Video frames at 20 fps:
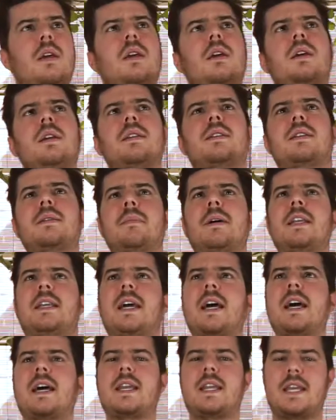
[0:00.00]
You see, my
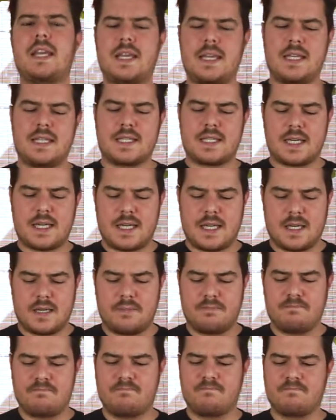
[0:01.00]
dad is, how
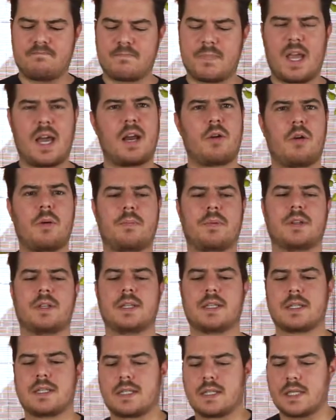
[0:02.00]
do I put
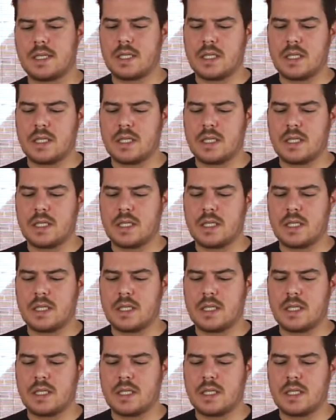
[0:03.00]
this?